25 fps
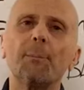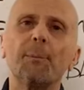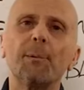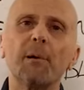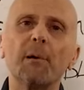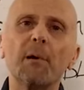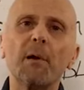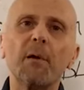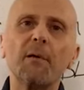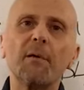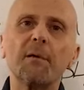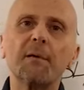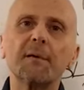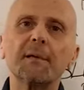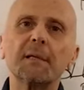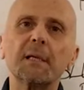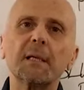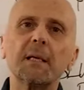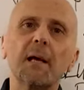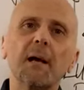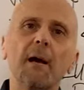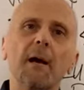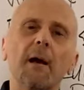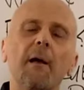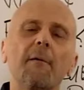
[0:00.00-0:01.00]
previous
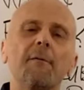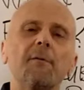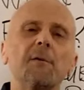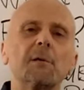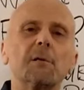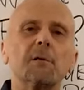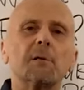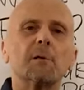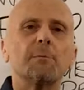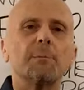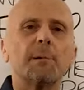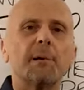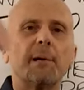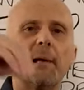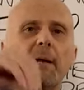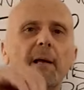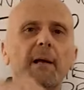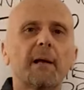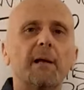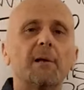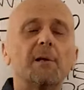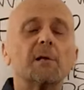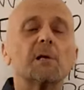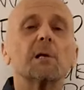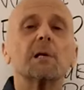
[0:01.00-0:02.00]
lives to bring it
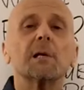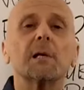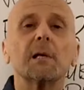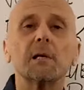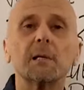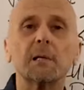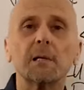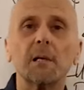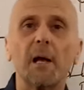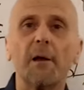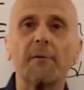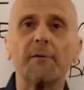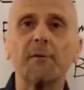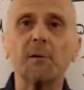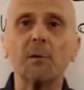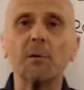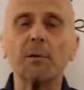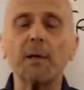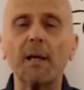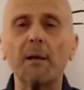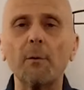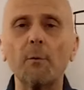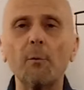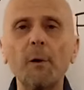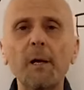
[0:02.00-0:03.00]
into this life so
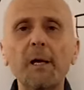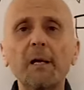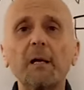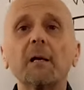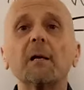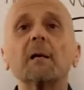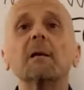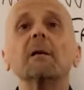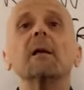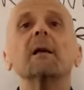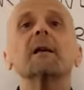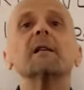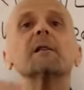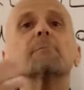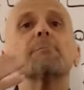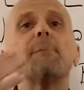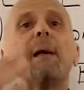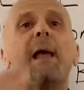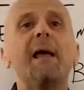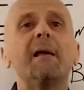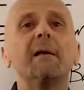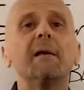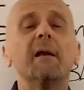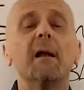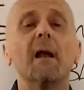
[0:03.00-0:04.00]
that we could
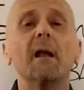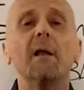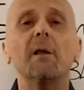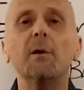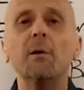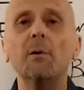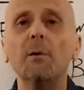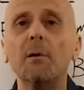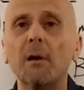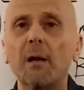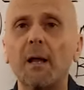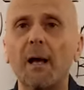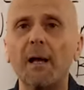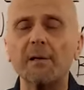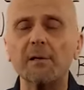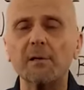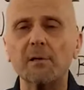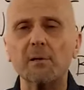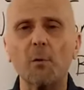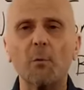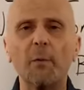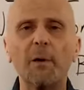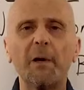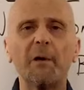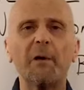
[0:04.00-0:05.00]
expand it and utilize it
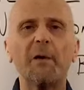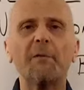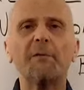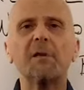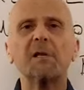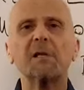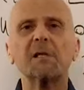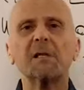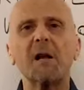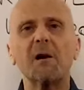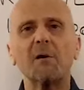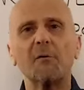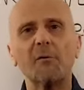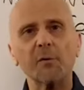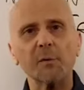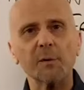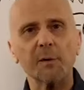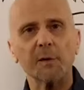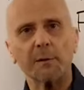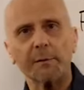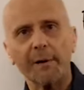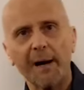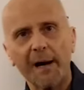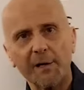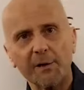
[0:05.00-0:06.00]
so we don't have to start from
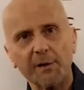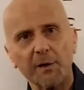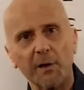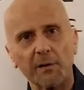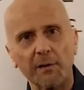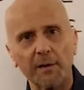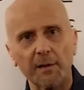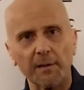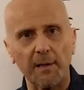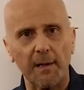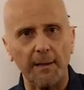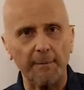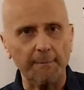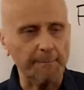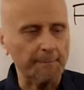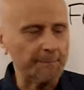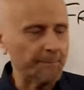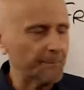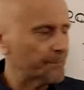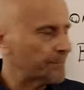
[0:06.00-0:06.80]
scratch all the time.